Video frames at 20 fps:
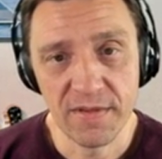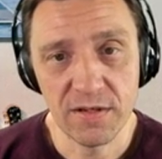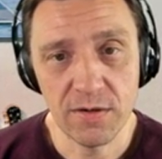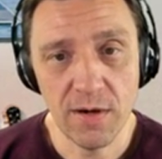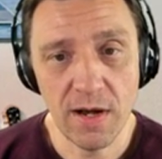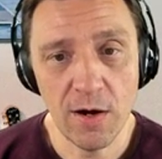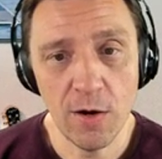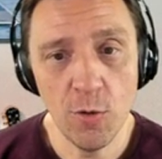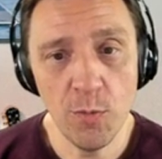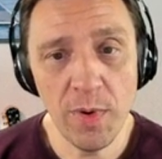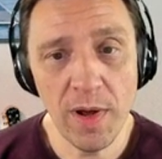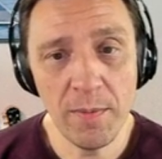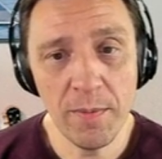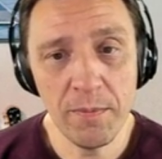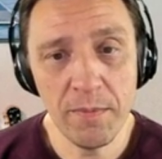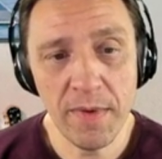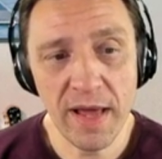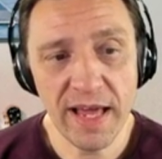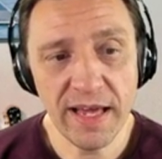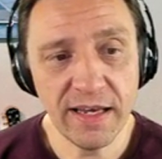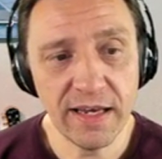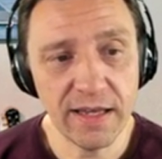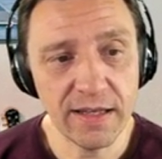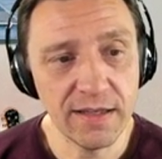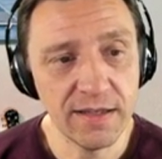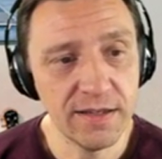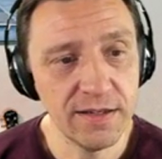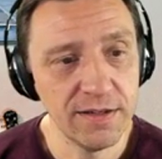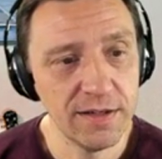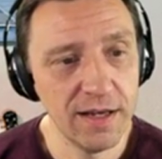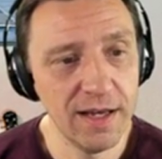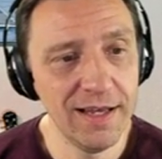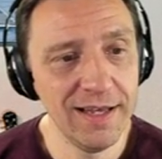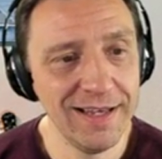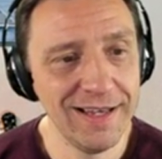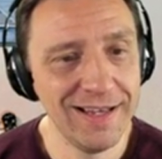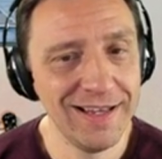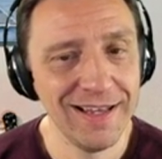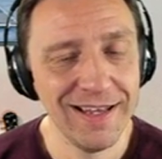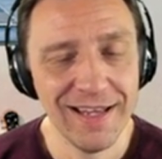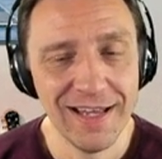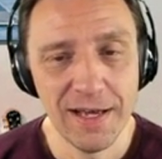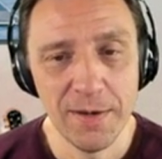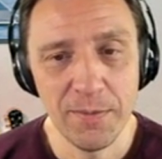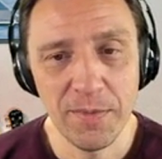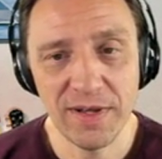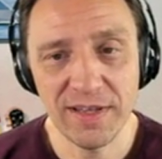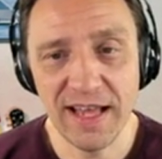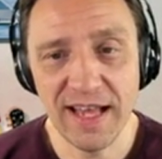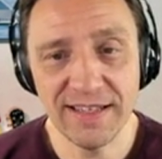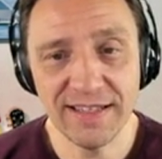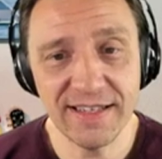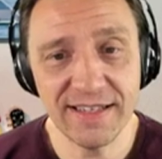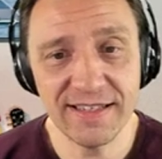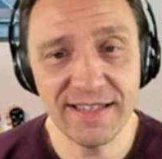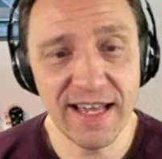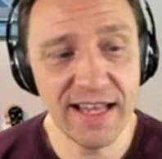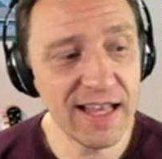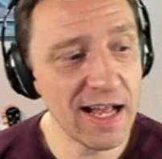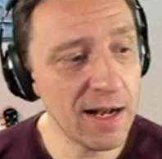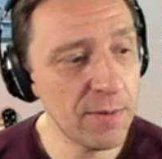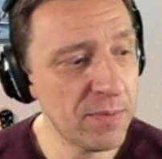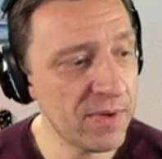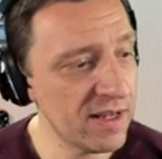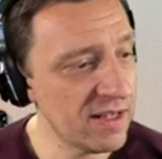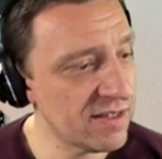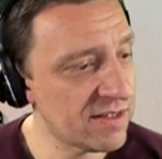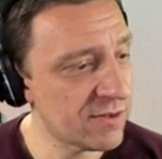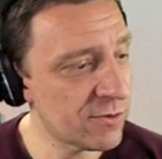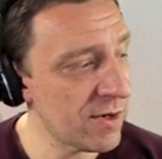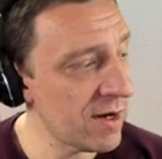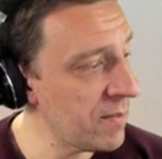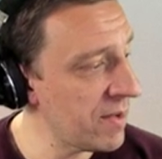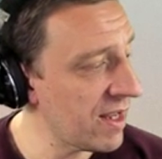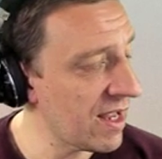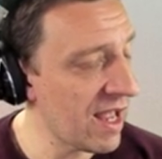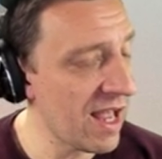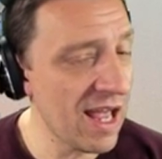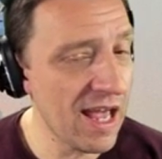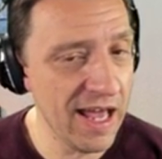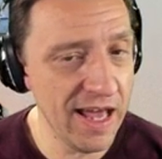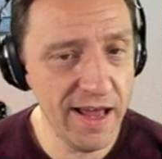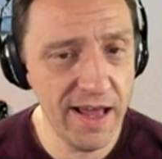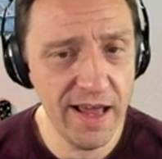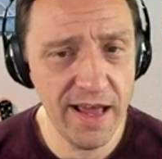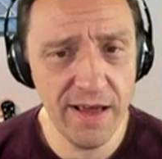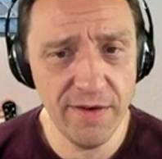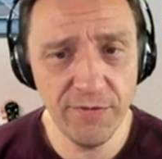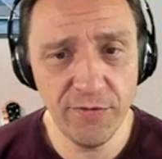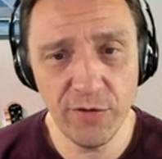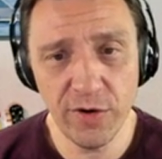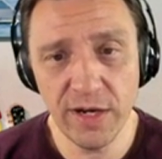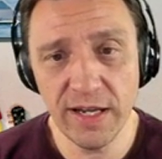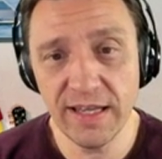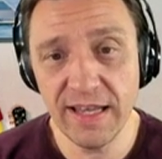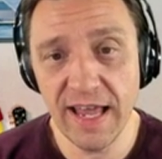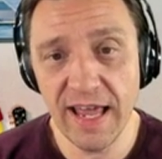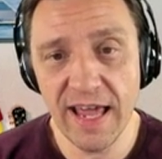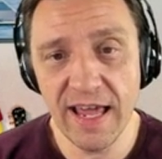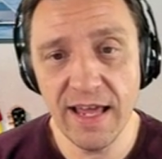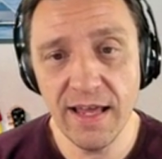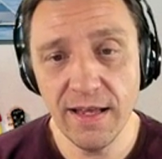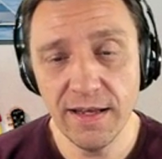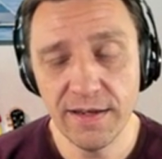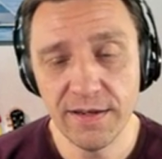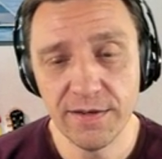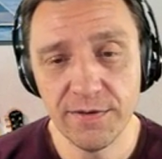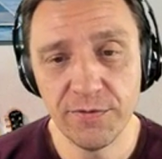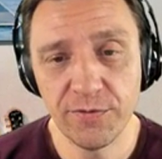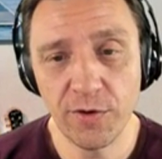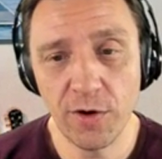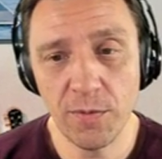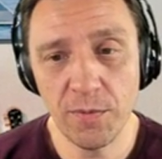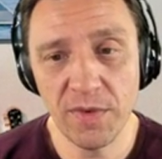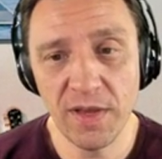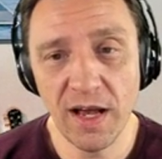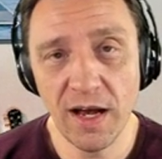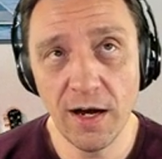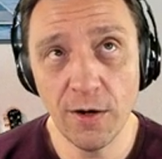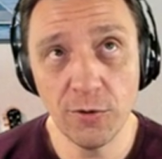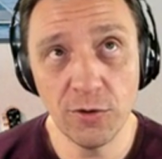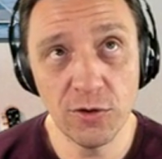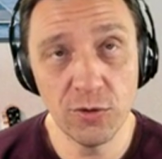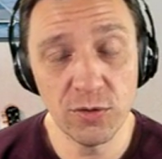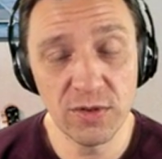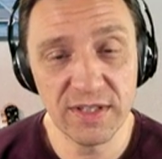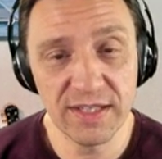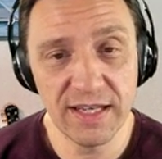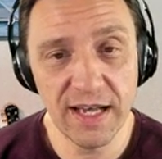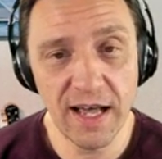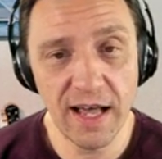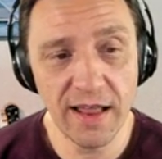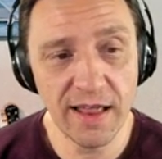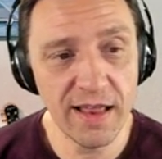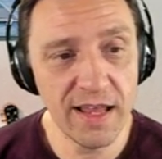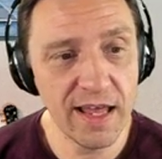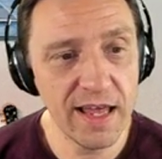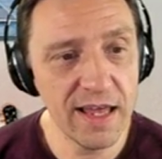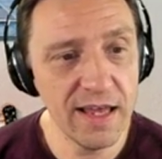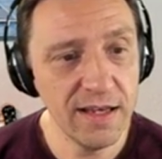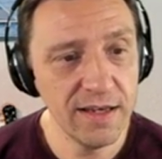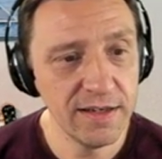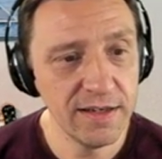So I hope I make it. But as I said, I'll be streaming every day from now to Sunday.